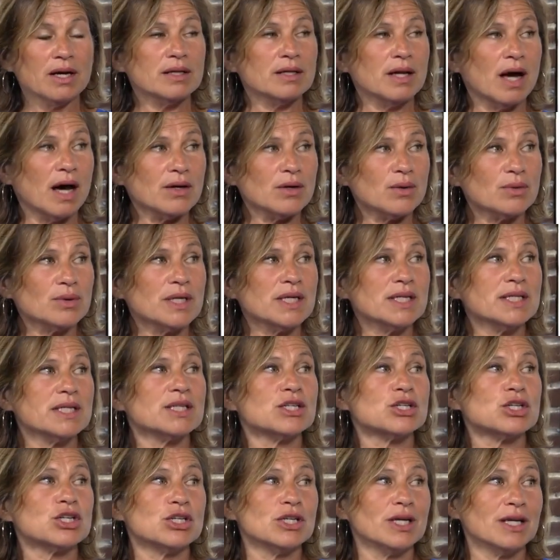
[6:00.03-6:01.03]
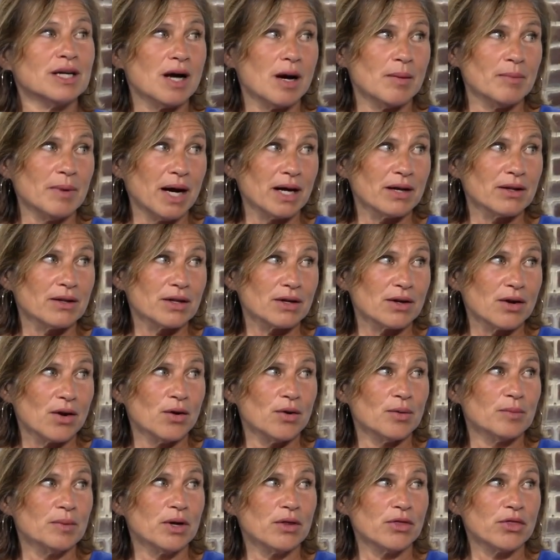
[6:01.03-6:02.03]
Not only did she come out of the
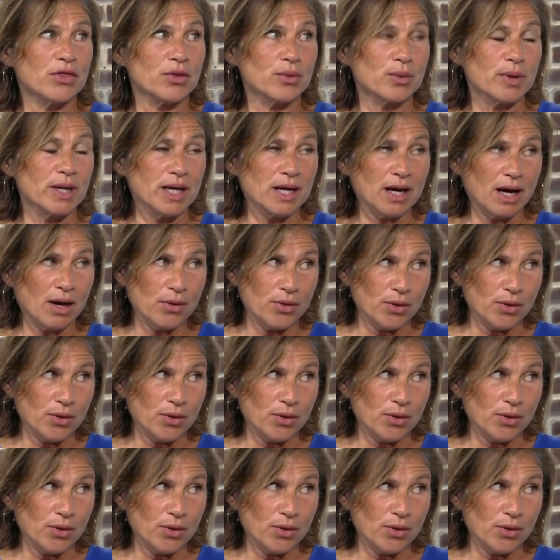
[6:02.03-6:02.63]
coma, 3